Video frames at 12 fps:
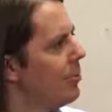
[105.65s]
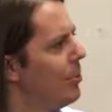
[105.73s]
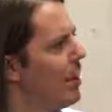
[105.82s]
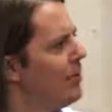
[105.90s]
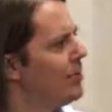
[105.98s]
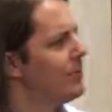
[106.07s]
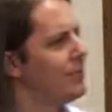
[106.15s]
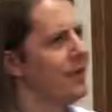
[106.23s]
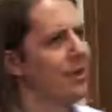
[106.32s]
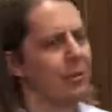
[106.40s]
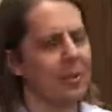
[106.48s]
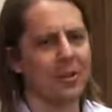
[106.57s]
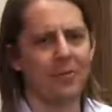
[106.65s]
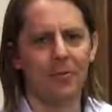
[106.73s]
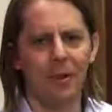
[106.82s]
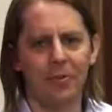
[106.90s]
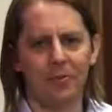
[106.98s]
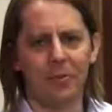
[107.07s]
But now let's think about the
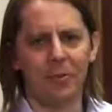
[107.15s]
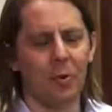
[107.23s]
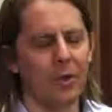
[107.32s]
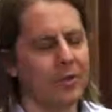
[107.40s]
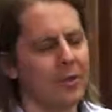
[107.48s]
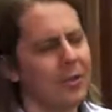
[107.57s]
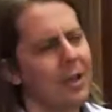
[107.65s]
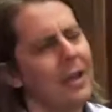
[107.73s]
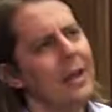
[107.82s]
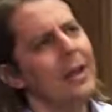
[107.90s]
philosopher's question.